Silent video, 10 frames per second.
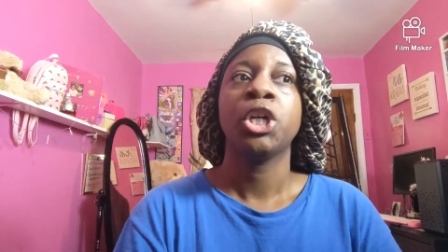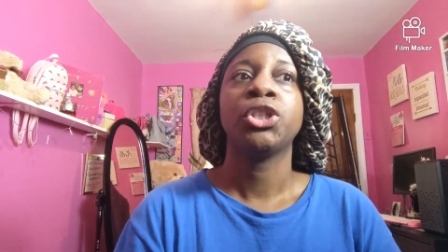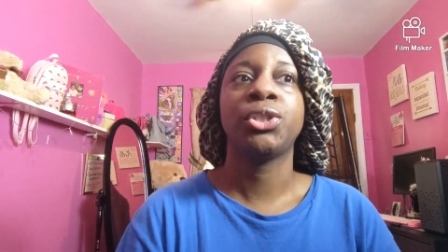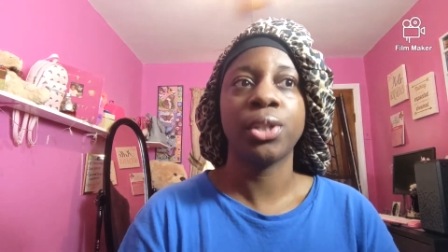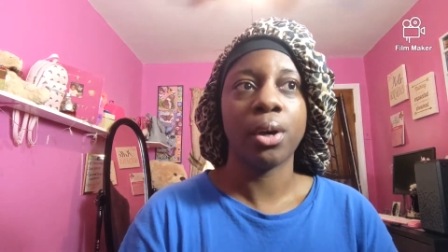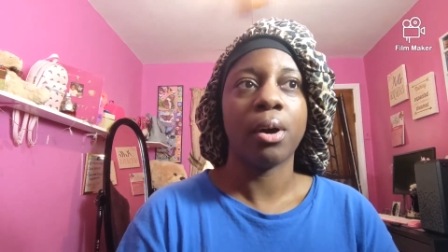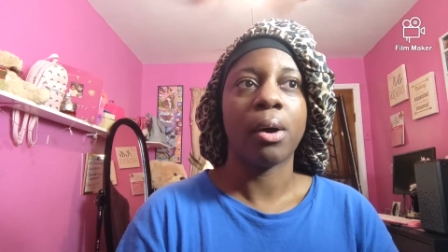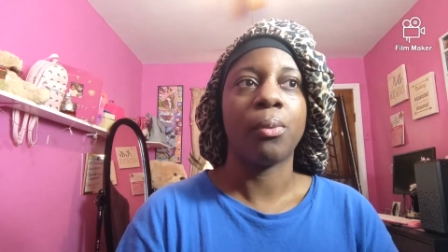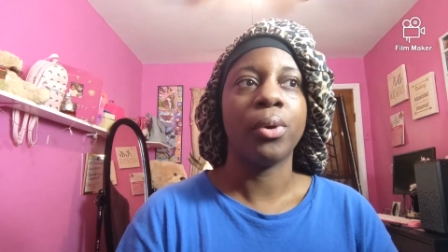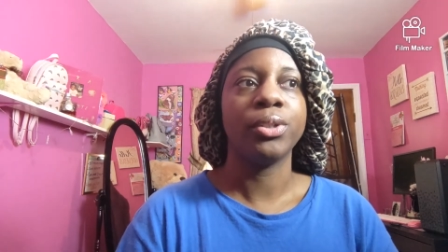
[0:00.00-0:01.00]
So I
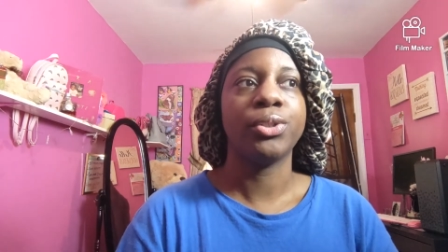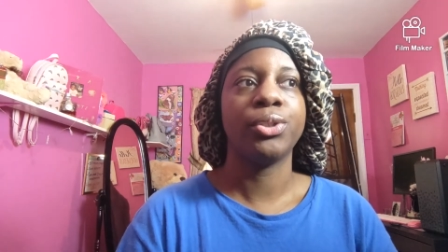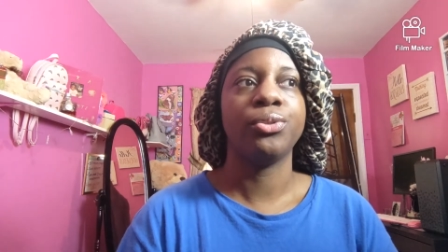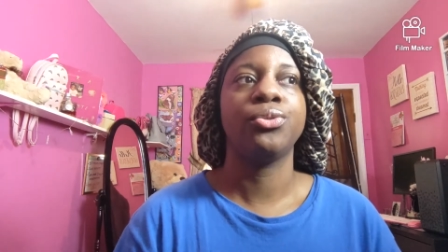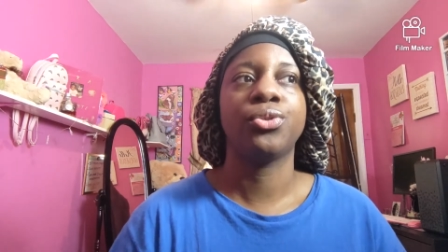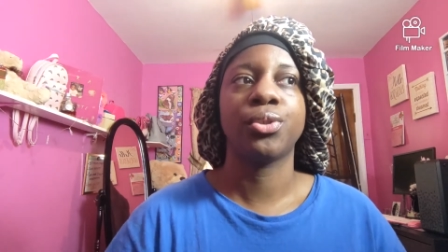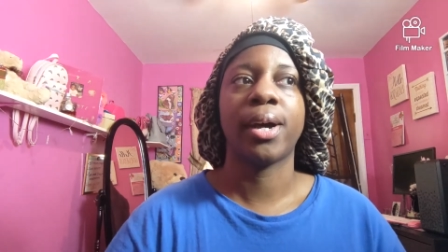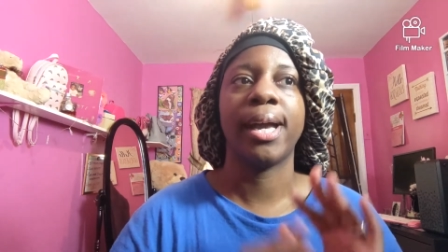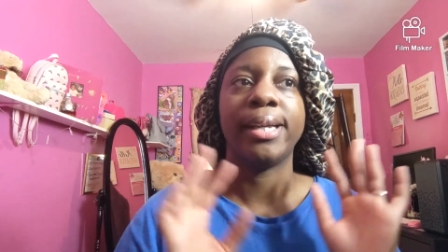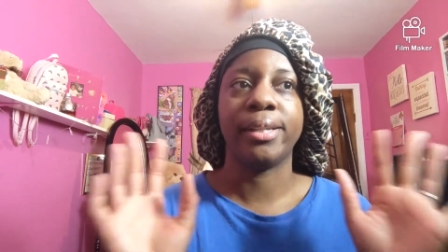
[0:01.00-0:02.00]
want to
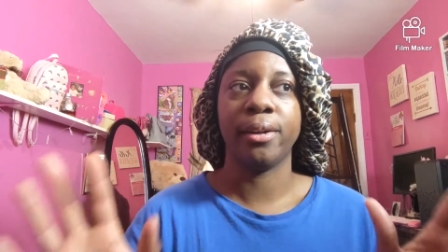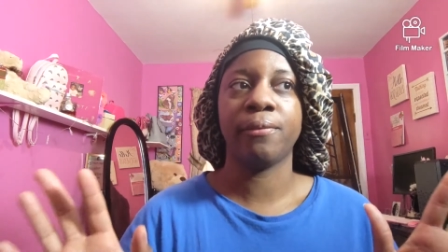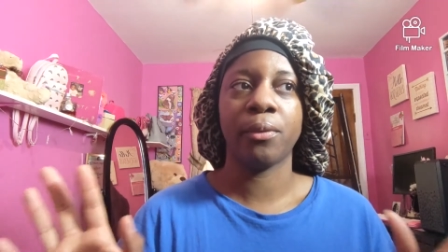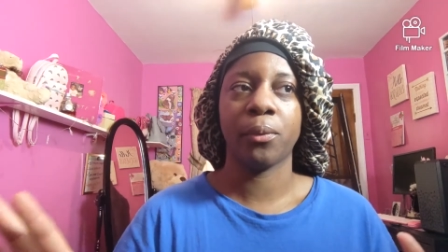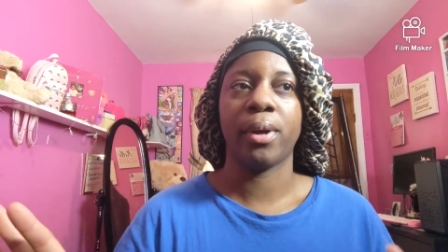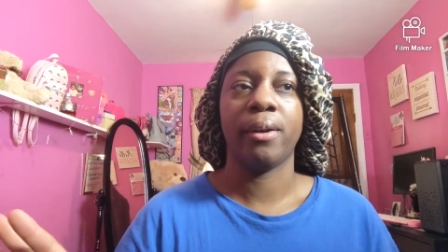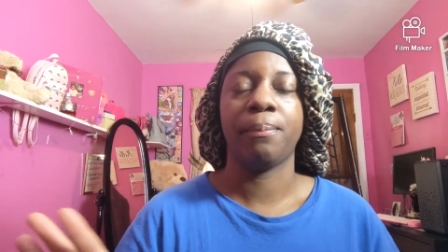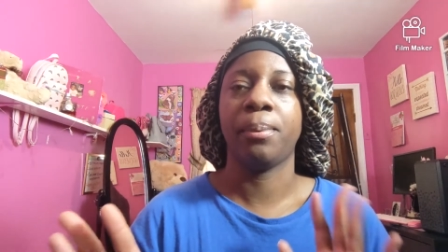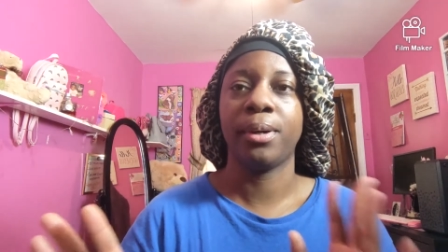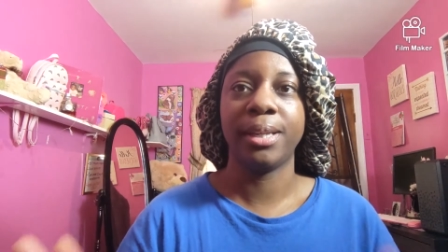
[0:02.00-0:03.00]
try a different way of
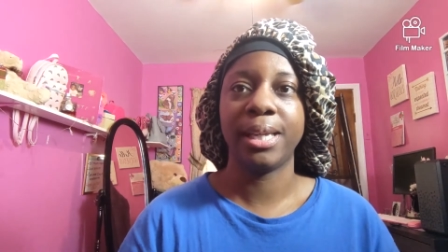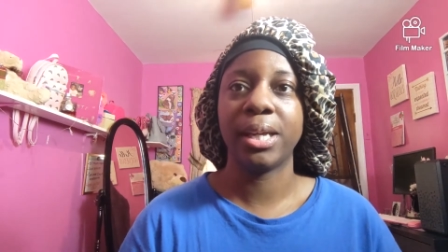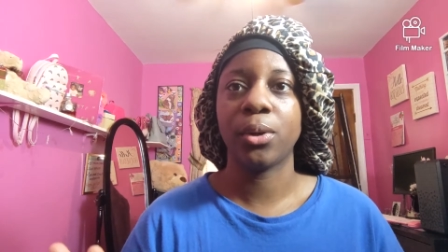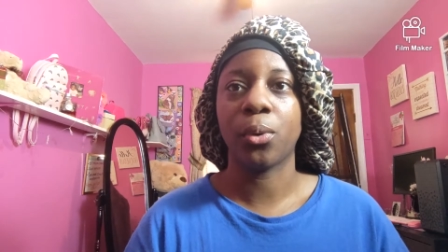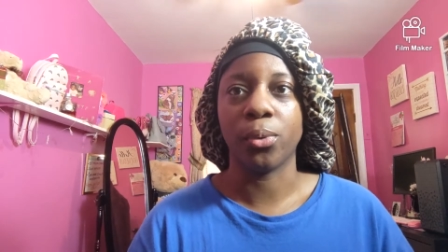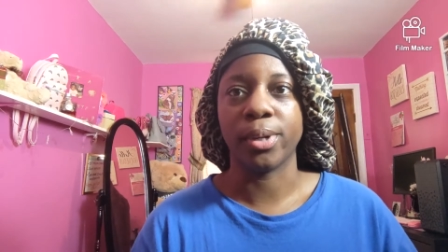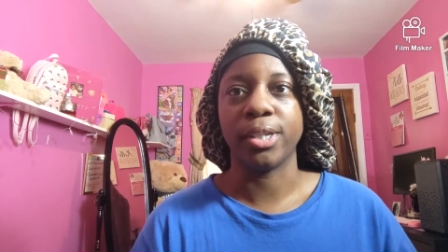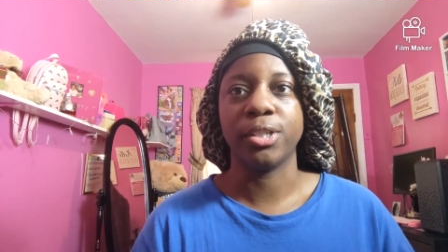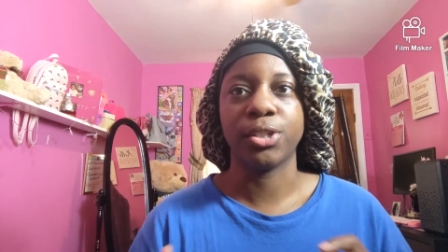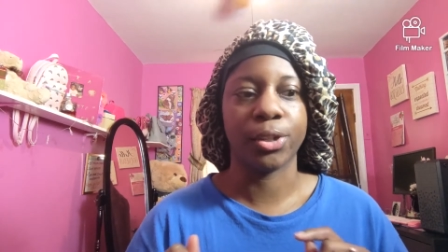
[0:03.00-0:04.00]
putting it
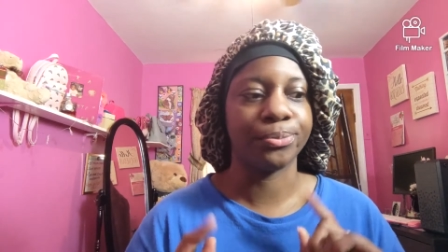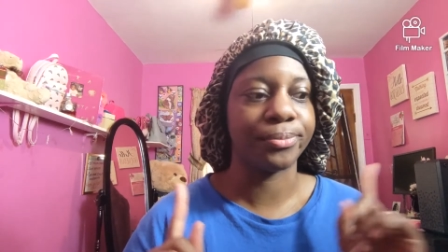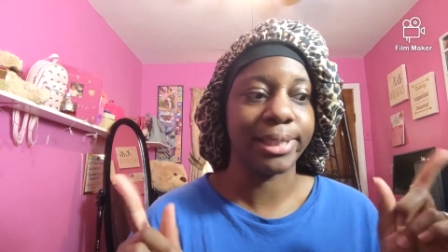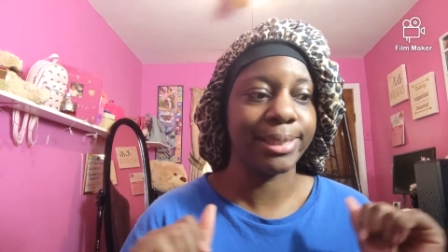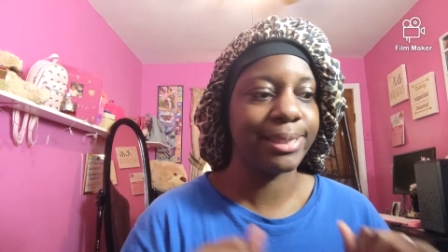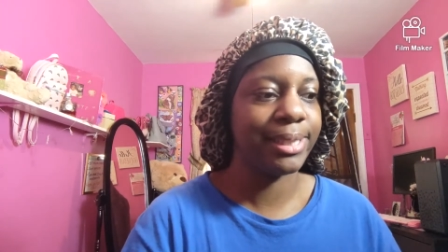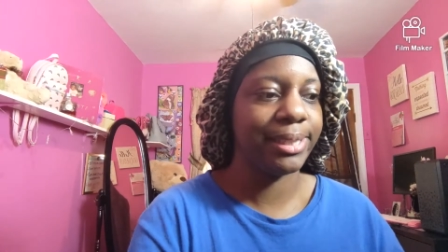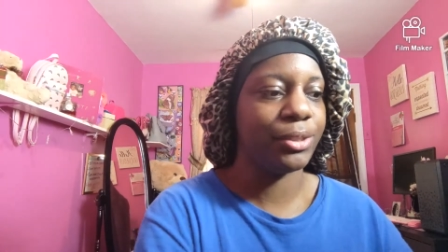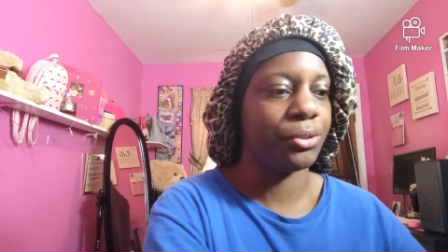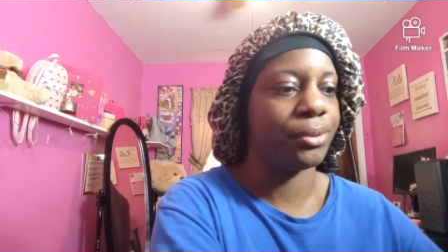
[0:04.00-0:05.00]
on. So let's get
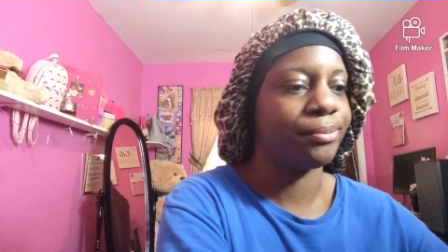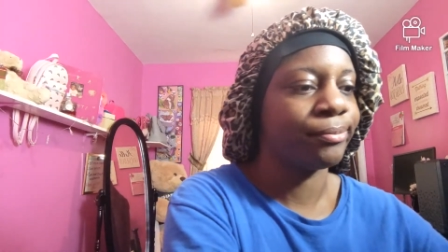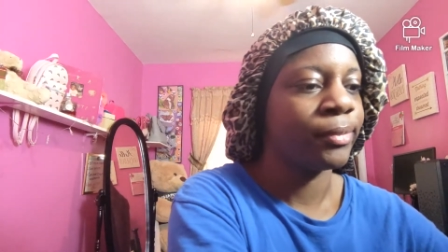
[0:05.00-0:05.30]
into it.